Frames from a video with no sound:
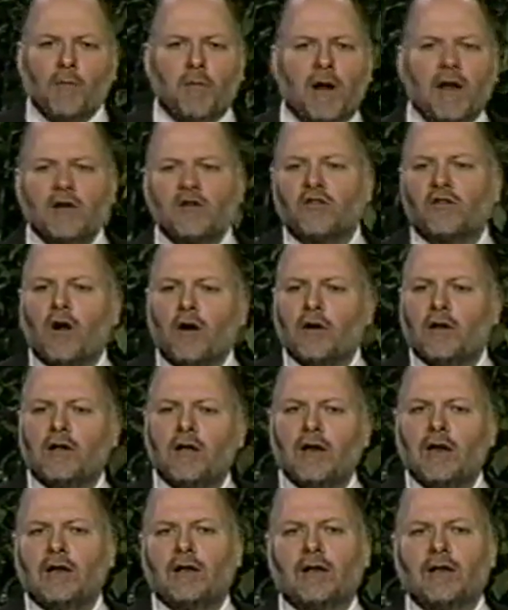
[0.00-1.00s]
But I started
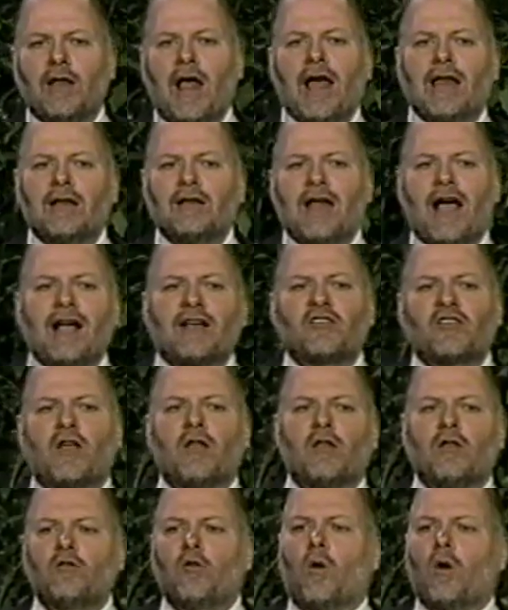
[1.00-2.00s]
getting a lot of knocks
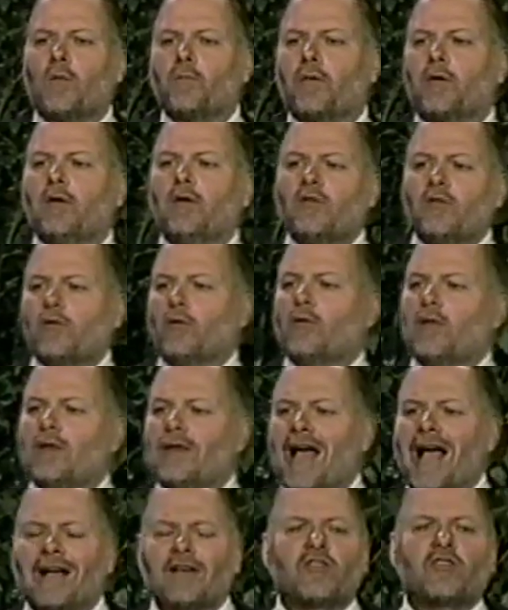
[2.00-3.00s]
on the door. Pretty soon the
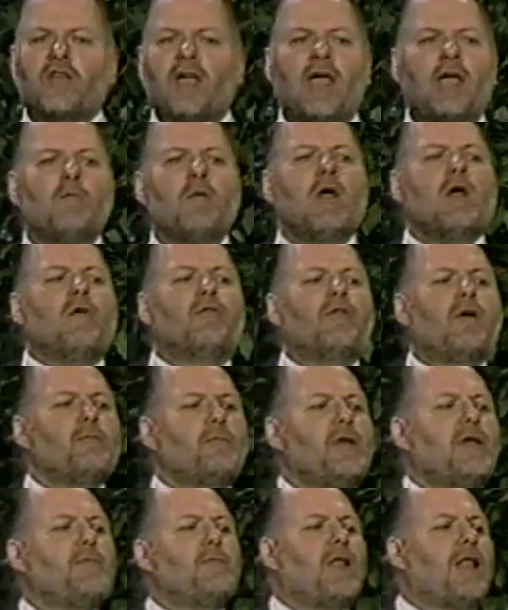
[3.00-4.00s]
knocks came
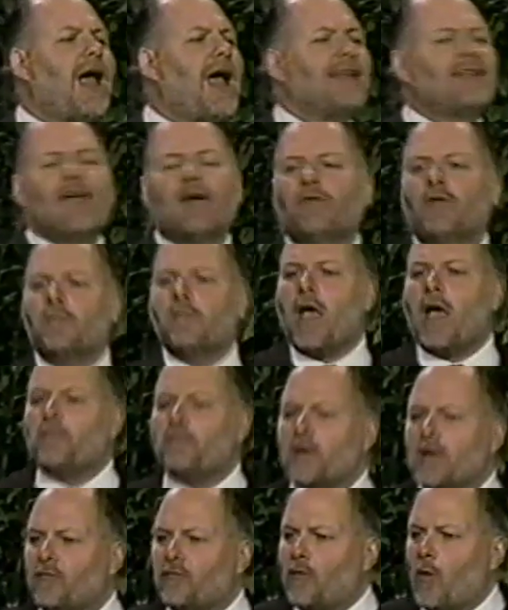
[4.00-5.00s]
from people I never
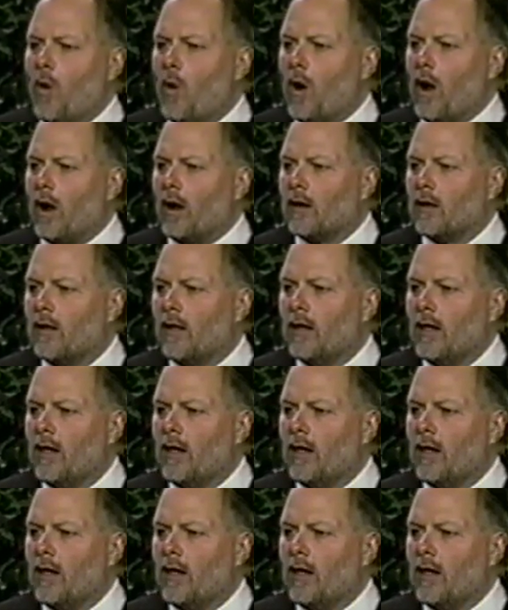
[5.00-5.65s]
met before.